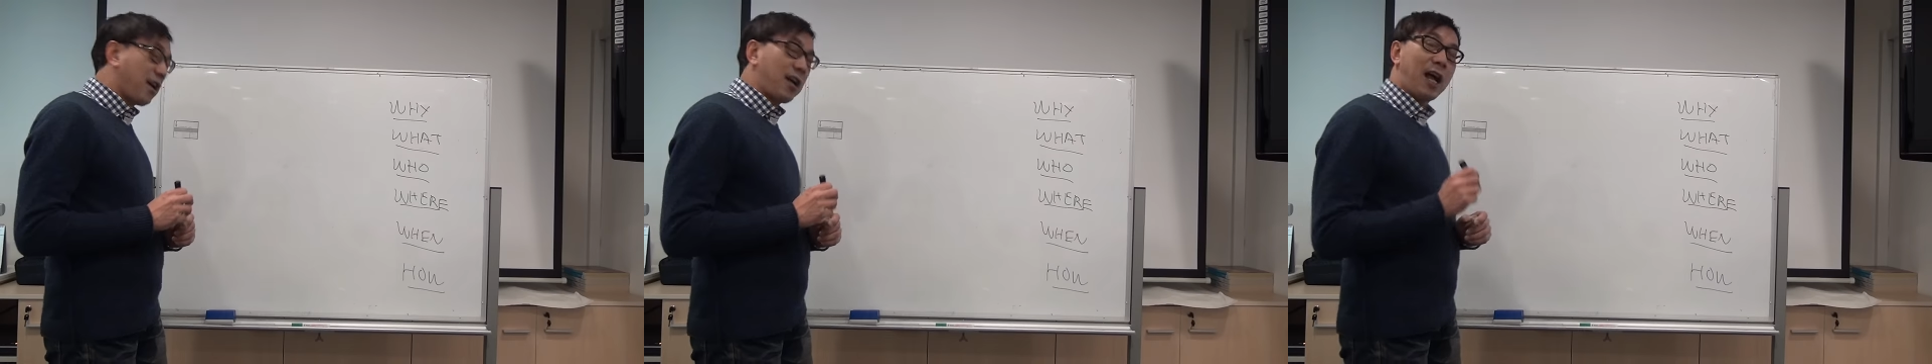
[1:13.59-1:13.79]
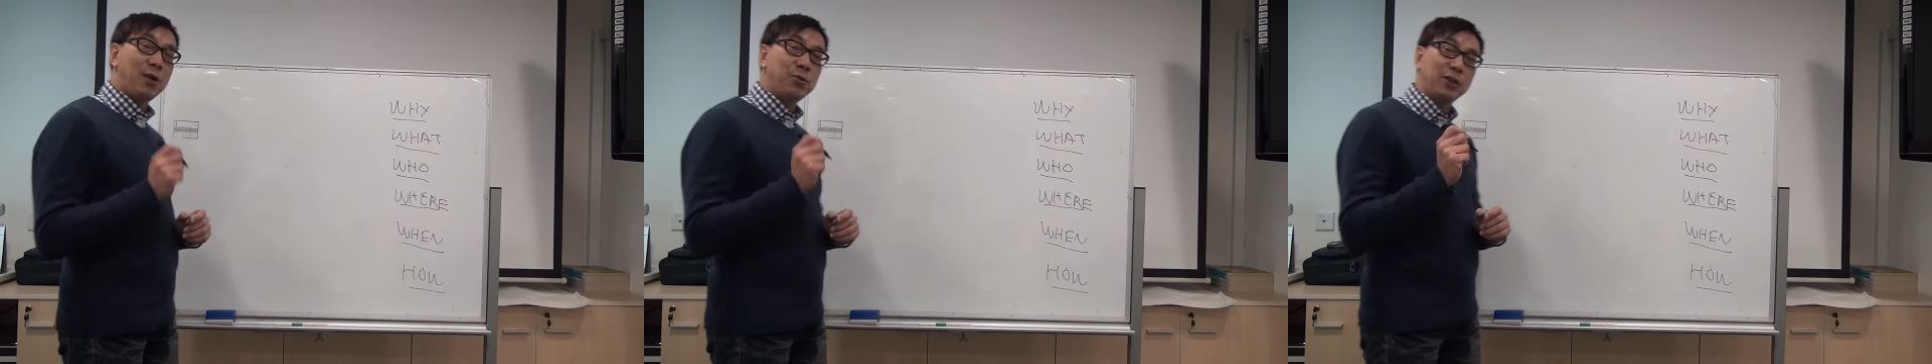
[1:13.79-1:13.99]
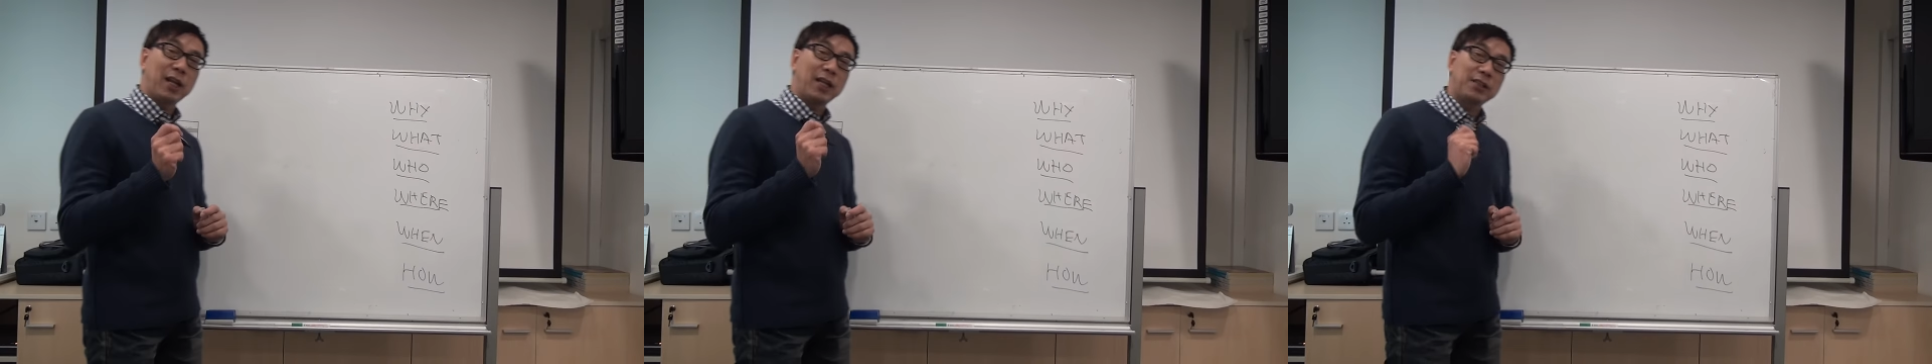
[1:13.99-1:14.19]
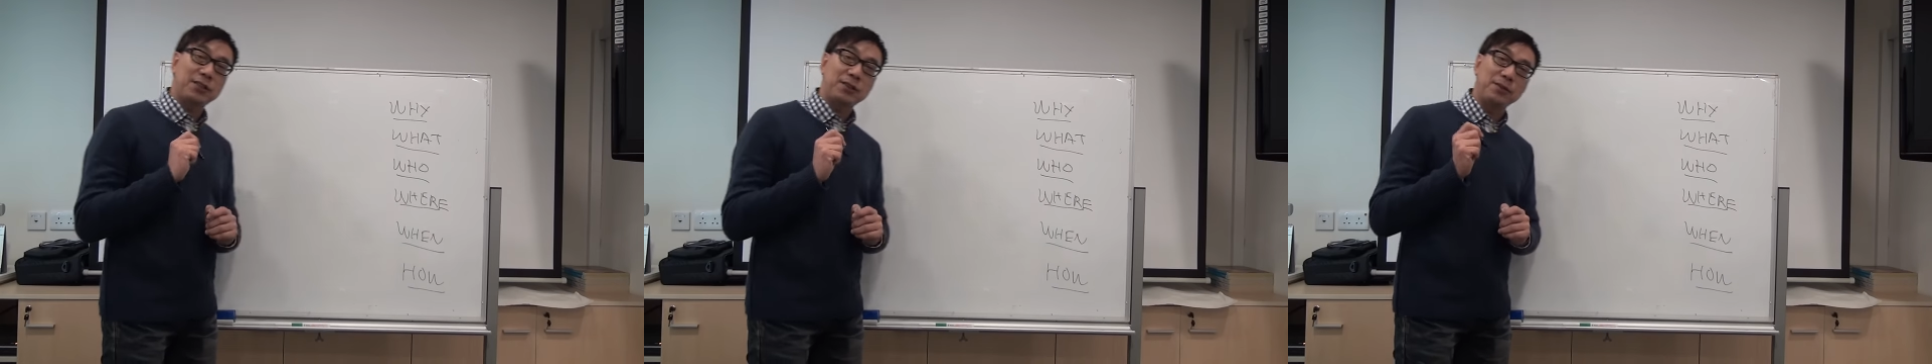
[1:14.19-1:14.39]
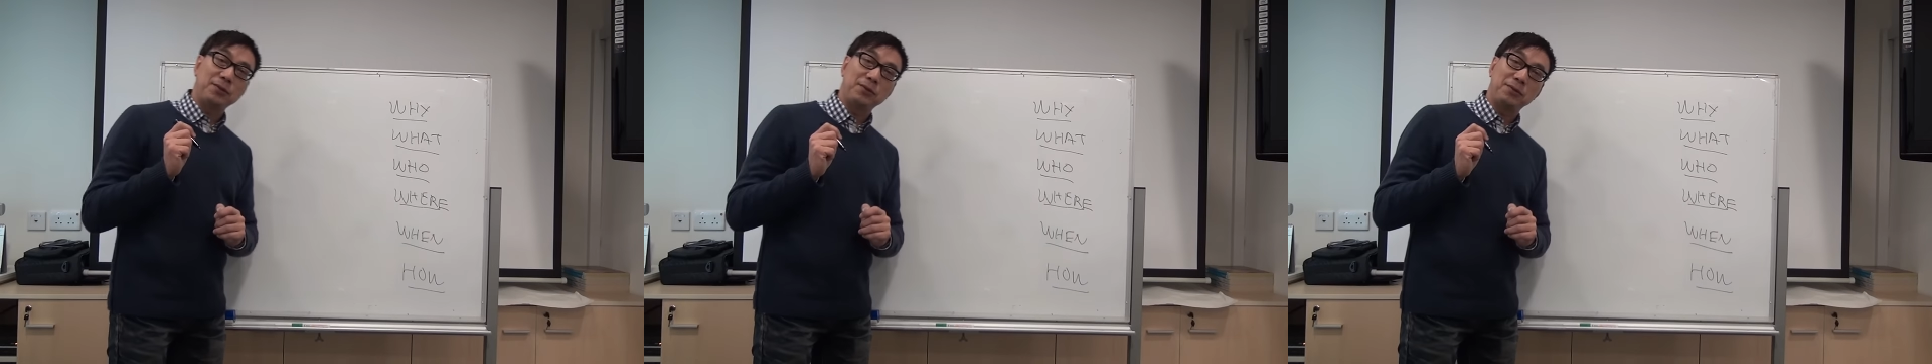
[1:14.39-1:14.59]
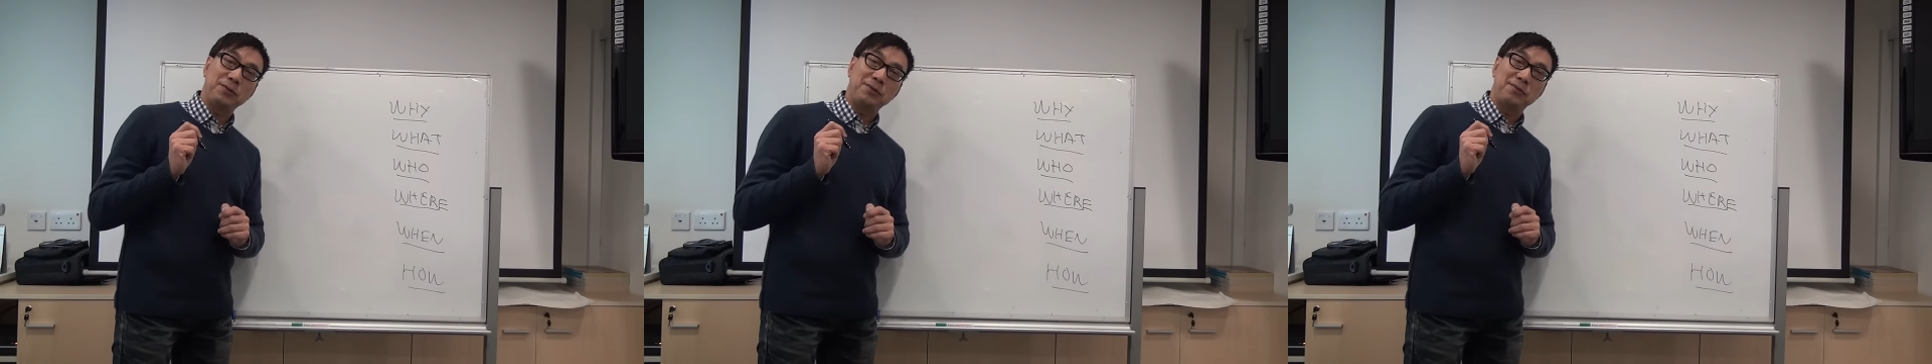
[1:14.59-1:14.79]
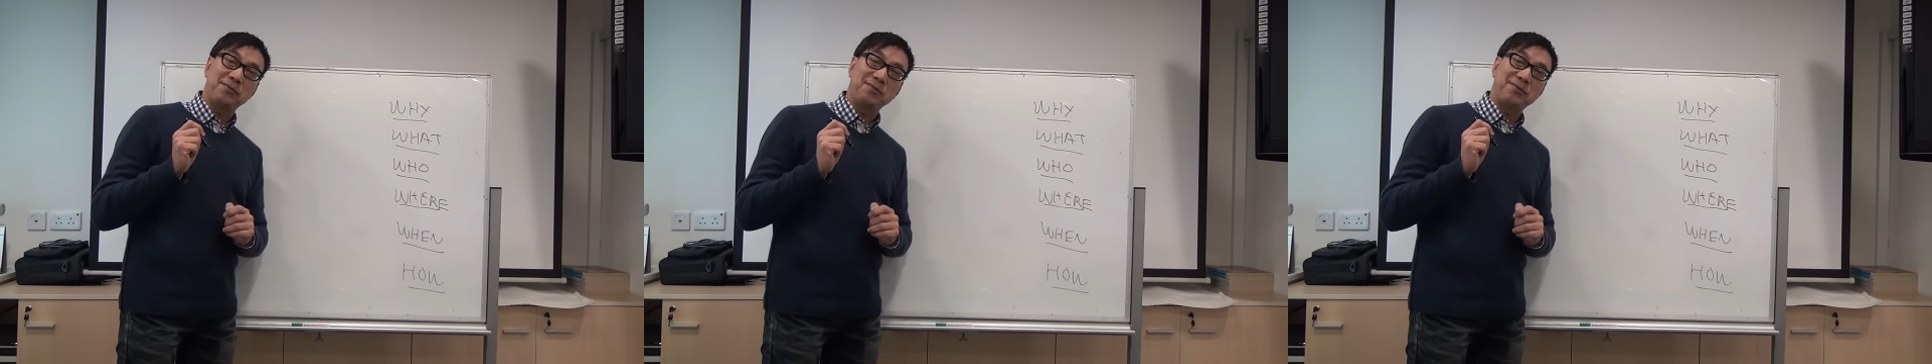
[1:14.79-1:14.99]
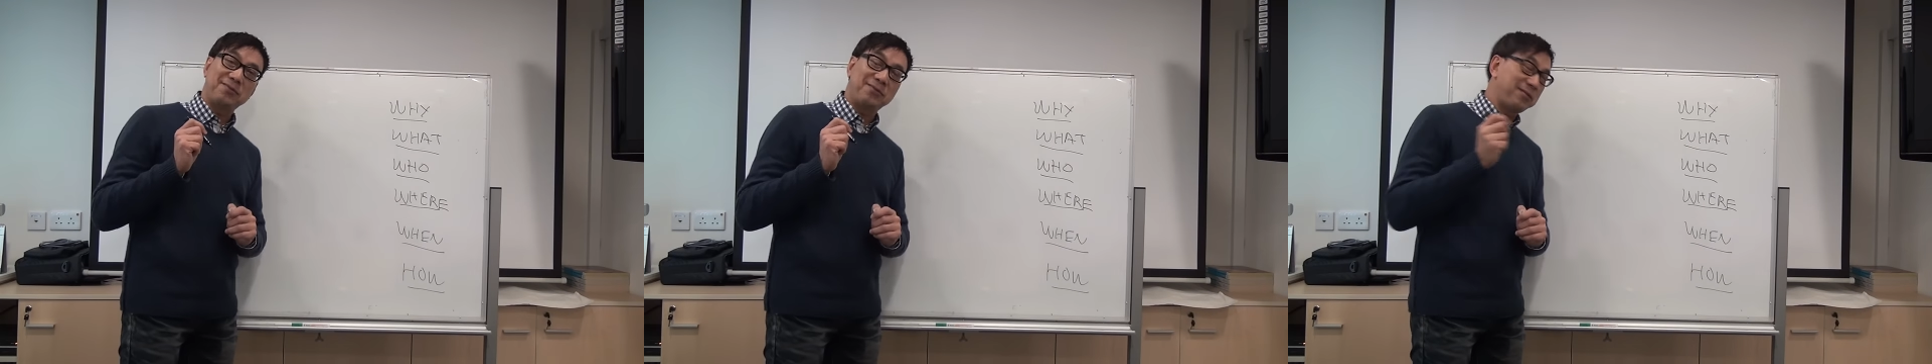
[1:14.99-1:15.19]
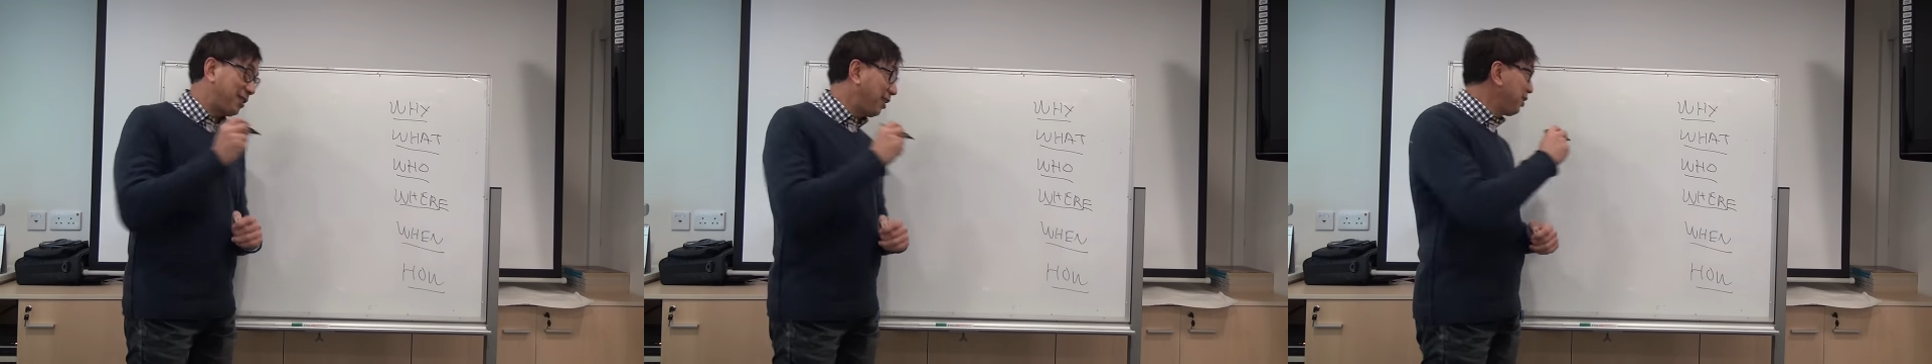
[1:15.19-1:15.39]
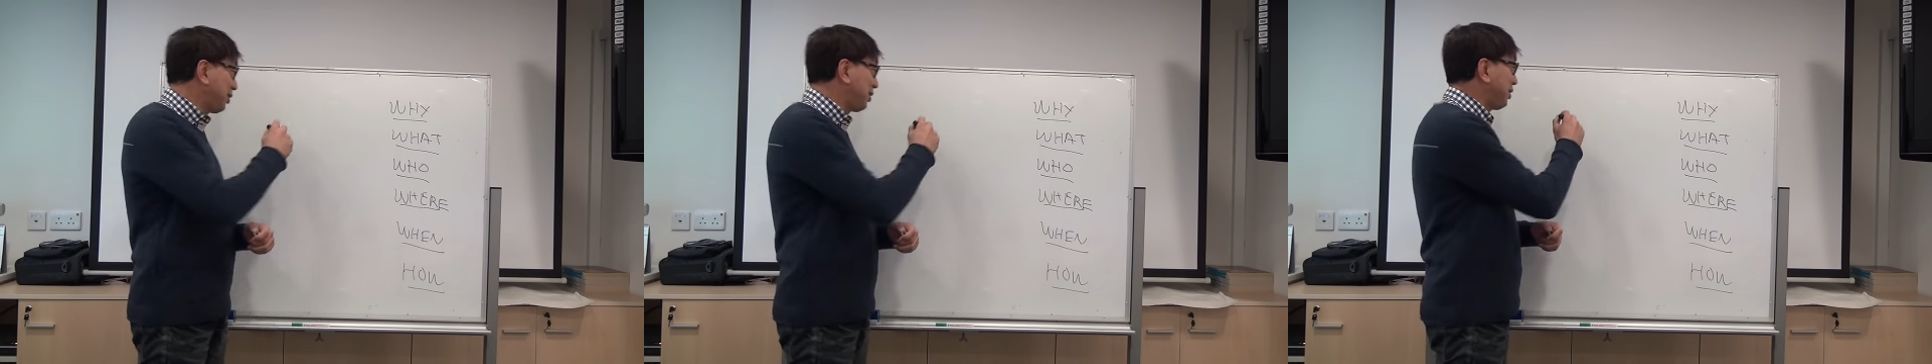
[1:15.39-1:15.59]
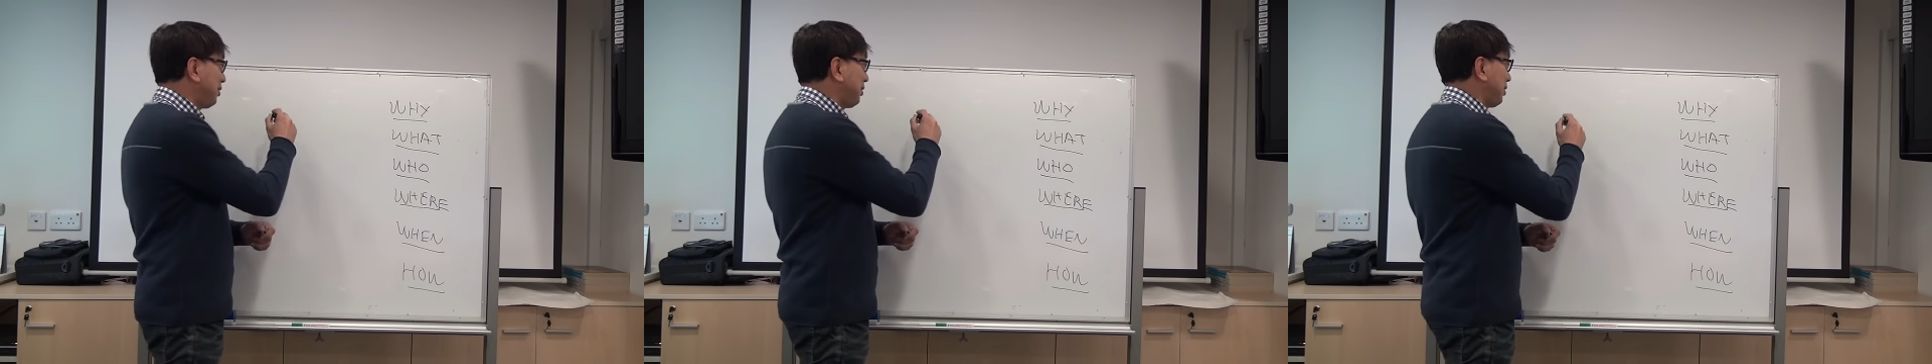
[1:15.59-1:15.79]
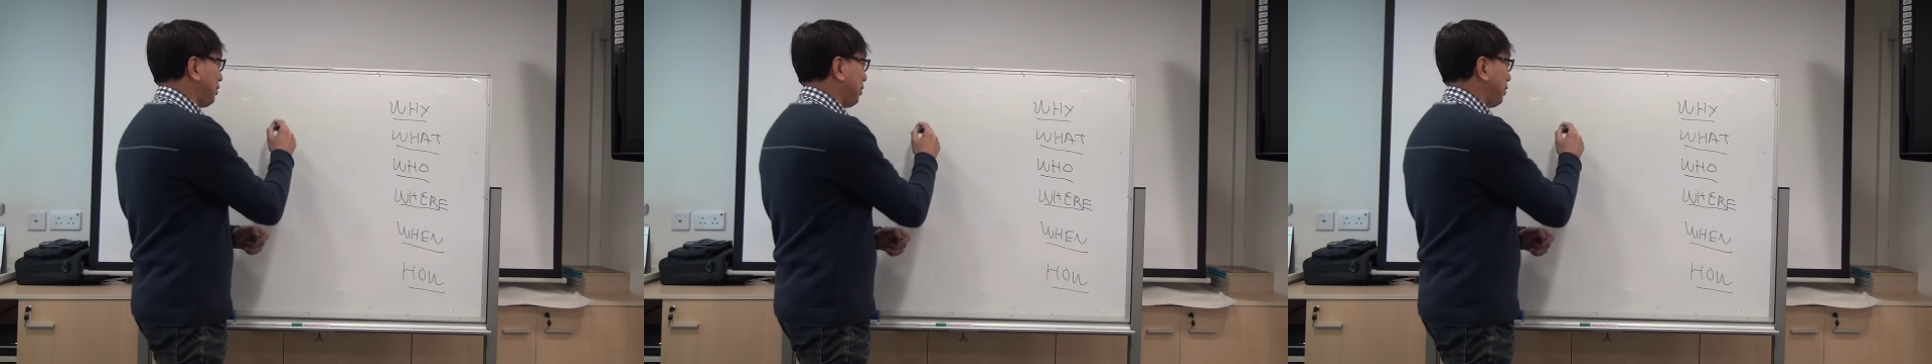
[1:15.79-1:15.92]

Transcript: I would like to introduce